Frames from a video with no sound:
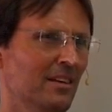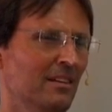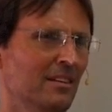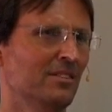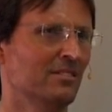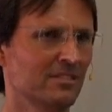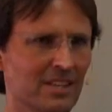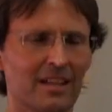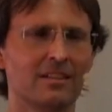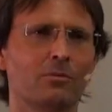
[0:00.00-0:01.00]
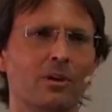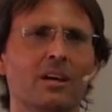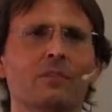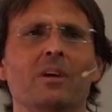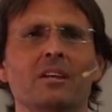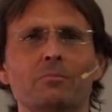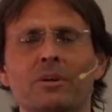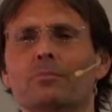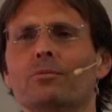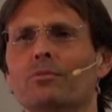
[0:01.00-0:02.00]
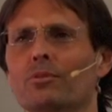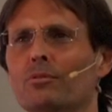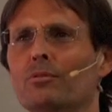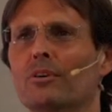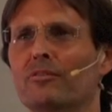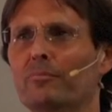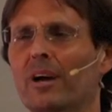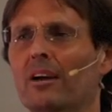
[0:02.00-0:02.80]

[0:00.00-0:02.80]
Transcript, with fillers: And this is exactly where many people who have